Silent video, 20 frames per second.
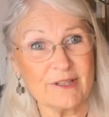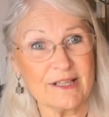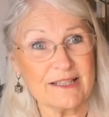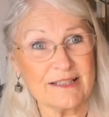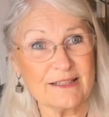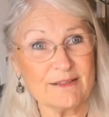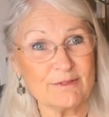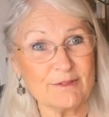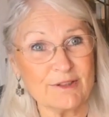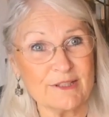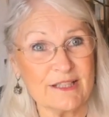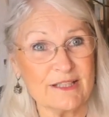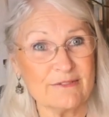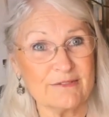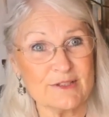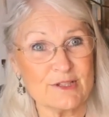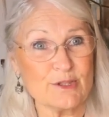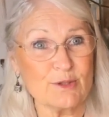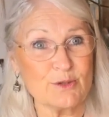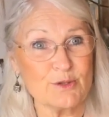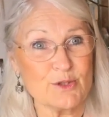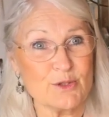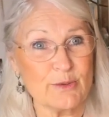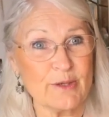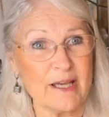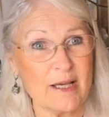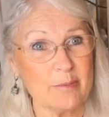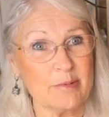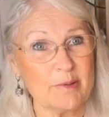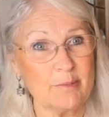I never even told you
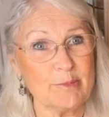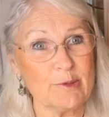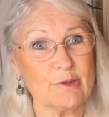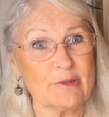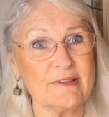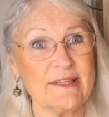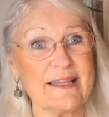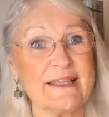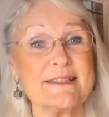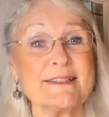happy birthday.